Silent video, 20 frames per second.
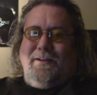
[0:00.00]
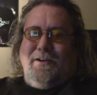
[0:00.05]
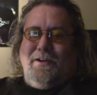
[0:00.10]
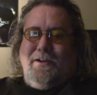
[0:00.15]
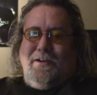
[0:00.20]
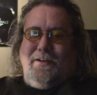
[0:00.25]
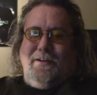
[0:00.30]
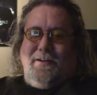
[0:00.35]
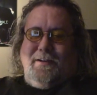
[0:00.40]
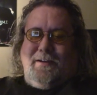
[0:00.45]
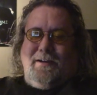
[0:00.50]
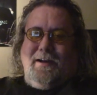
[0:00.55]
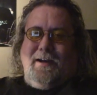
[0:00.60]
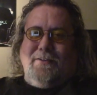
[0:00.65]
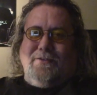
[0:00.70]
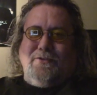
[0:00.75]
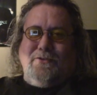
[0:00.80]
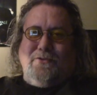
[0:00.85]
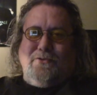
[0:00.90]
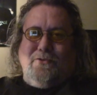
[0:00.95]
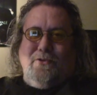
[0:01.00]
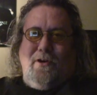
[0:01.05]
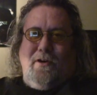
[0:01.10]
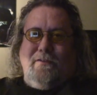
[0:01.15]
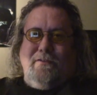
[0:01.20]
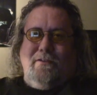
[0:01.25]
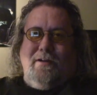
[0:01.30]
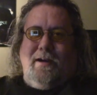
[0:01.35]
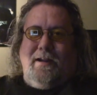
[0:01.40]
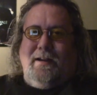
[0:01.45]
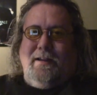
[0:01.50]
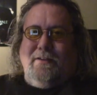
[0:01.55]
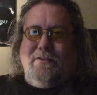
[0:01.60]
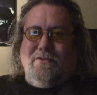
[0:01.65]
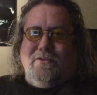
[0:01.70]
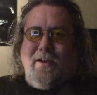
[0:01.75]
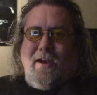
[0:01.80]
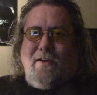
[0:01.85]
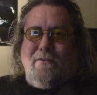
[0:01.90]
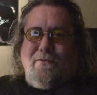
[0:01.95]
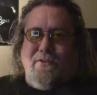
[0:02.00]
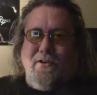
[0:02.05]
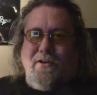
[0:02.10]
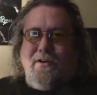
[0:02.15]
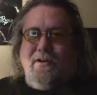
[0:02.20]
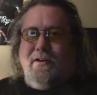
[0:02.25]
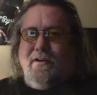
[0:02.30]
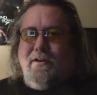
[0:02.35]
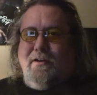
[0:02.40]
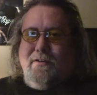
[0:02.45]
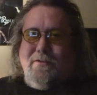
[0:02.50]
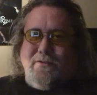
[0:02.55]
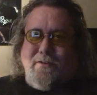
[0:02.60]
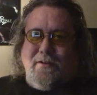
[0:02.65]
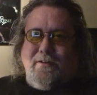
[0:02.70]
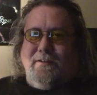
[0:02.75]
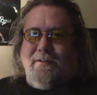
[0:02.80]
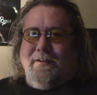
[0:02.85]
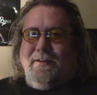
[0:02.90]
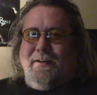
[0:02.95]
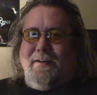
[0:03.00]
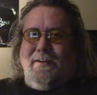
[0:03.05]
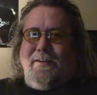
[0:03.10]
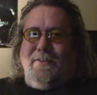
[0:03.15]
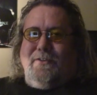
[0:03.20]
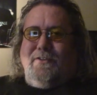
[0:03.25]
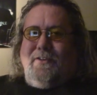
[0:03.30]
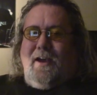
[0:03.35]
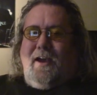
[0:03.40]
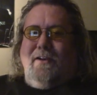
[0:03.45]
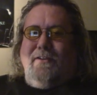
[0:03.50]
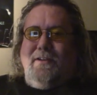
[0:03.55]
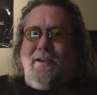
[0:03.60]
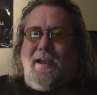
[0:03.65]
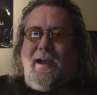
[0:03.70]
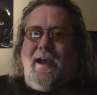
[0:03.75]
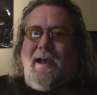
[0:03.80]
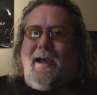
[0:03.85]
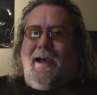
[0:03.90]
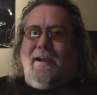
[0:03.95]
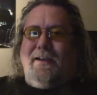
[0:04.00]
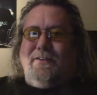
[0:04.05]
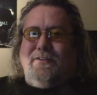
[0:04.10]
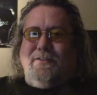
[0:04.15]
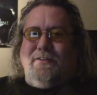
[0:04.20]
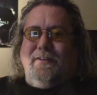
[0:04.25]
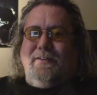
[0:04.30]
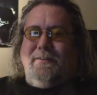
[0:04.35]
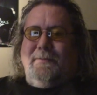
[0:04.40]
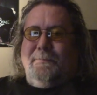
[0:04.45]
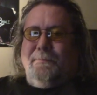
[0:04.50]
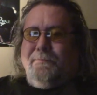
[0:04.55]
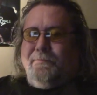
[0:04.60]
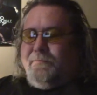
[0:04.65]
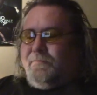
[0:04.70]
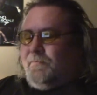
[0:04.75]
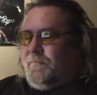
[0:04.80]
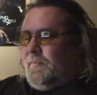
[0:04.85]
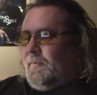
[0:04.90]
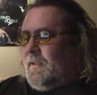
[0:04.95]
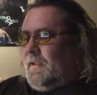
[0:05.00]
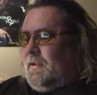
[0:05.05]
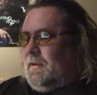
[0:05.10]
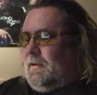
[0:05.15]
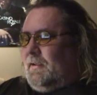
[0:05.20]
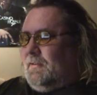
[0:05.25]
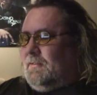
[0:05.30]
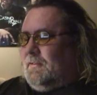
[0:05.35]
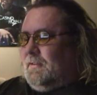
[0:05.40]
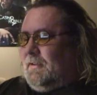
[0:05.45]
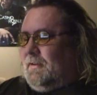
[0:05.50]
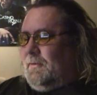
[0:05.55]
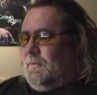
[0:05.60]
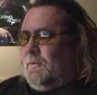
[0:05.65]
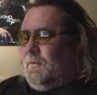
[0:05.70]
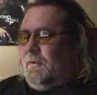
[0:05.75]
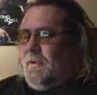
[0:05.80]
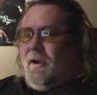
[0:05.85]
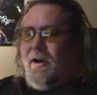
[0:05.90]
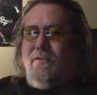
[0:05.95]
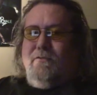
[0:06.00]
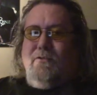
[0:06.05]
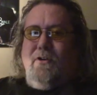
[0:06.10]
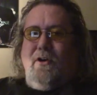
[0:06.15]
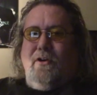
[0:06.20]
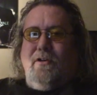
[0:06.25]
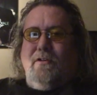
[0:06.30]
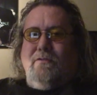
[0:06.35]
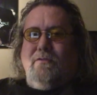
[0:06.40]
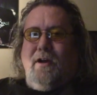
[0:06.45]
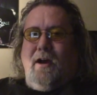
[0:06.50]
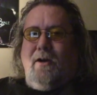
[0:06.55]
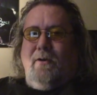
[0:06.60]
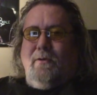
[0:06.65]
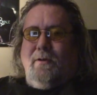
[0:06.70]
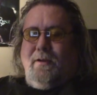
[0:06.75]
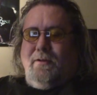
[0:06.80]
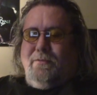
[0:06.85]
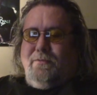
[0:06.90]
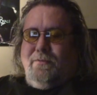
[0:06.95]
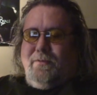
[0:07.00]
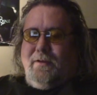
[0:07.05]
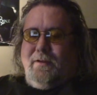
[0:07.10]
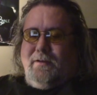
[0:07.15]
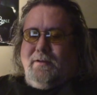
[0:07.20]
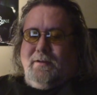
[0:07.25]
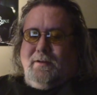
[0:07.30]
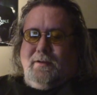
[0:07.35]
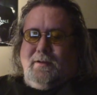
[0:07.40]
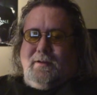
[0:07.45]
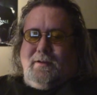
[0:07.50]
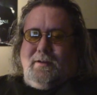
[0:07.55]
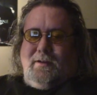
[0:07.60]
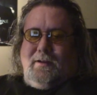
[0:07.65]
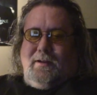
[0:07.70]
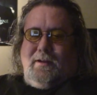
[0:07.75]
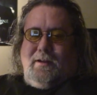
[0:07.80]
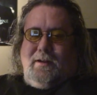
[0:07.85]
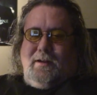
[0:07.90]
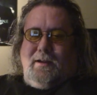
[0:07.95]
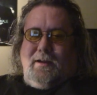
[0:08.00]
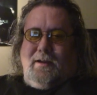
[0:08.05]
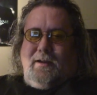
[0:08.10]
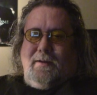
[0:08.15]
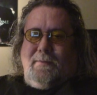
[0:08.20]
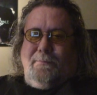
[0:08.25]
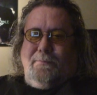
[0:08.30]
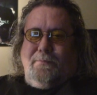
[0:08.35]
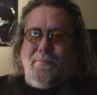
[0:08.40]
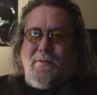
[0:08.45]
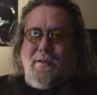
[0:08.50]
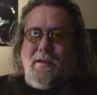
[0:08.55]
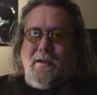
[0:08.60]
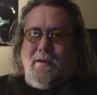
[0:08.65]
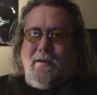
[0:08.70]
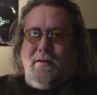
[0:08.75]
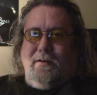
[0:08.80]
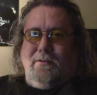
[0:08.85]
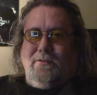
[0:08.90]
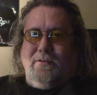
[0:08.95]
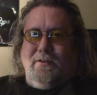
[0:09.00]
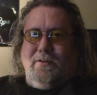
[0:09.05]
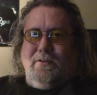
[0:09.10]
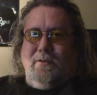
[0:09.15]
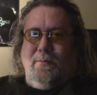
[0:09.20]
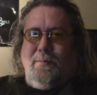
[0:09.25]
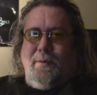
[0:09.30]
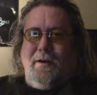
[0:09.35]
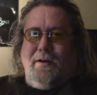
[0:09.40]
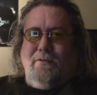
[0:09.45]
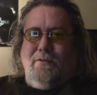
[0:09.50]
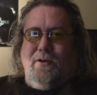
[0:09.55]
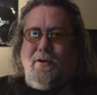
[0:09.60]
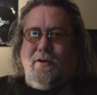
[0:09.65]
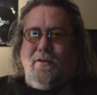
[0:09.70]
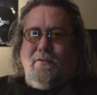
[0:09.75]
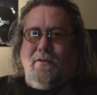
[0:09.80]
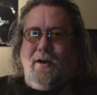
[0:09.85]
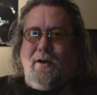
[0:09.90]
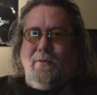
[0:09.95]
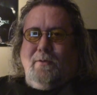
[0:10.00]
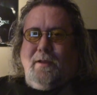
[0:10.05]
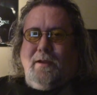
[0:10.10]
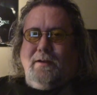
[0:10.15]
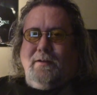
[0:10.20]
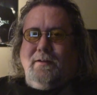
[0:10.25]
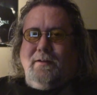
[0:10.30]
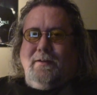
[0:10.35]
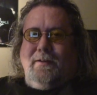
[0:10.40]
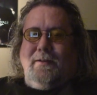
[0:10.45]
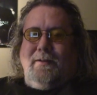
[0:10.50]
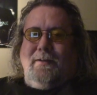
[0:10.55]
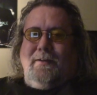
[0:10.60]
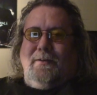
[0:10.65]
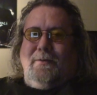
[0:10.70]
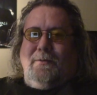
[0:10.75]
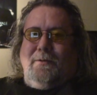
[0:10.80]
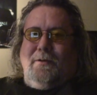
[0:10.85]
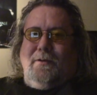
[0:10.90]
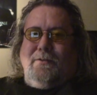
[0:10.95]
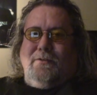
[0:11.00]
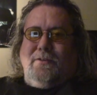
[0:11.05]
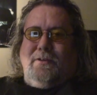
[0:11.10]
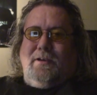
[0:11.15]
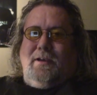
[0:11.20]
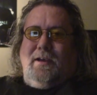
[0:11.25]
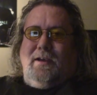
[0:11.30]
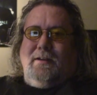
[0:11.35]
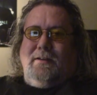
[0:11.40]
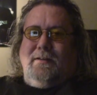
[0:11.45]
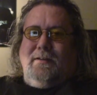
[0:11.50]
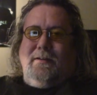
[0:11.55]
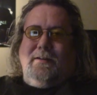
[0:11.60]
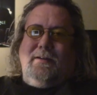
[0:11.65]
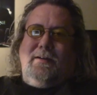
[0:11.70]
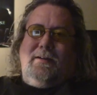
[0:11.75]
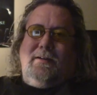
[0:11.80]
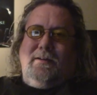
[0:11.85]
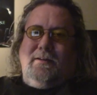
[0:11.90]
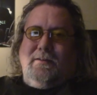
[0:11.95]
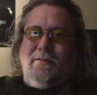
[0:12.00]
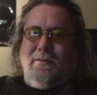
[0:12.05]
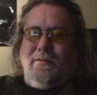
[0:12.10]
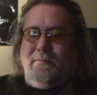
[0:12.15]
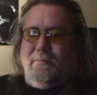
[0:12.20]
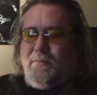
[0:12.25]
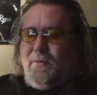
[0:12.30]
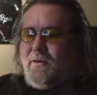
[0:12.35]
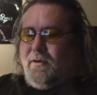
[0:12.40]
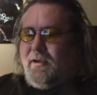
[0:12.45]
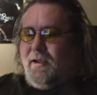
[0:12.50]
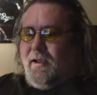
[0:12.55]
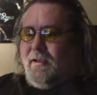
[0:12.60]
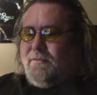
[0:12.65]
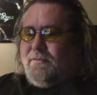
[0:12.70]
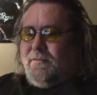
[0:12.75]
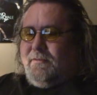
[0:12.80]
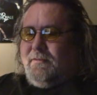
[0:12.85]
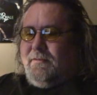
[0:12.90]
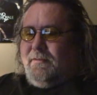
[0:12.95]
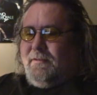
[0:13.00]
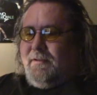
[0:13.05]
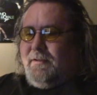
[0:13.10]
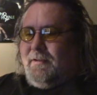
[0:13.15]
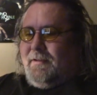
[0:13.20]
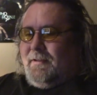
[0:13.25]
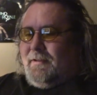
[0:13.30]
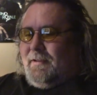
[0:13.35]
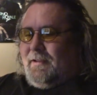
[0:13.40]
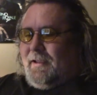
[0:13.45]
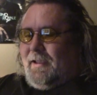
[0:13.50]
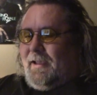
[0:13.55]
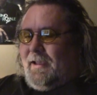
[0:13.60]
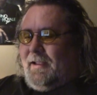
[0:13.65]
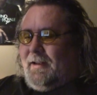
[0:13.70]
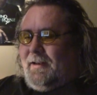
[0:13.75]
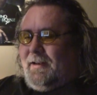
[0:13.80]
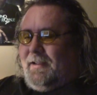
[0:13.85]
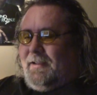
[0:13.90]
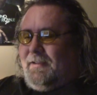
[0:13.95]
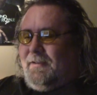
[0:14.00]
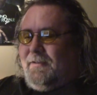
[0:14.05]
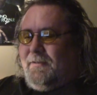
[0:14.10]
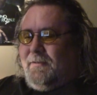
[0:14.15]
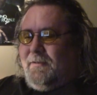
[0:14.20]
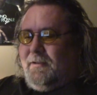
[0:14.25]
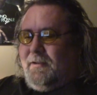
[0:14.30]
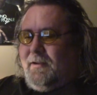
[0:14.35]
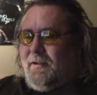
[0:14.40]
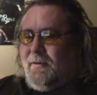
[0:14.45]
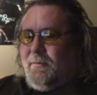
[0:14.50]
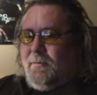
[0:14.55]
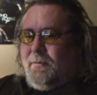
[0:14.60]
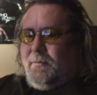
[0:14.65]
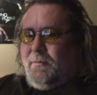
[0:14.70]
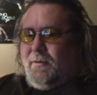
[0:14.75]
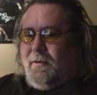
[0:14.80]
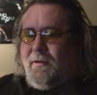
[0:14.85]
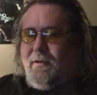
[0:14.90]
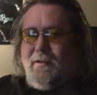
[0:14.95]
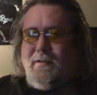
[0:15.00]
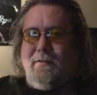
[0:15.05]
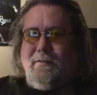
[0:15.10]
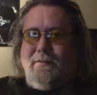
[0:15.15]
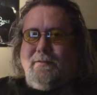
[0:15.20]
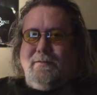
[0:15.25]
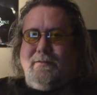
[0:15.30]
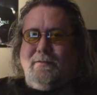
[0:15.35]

your cousins driving around in Zephyrs and Zodiacs and listening to all the old rock and roll and everything. And uh, yeah, I was into a bit of rock and roll then when I was a kid, and my cousin Anthony, you know, we were like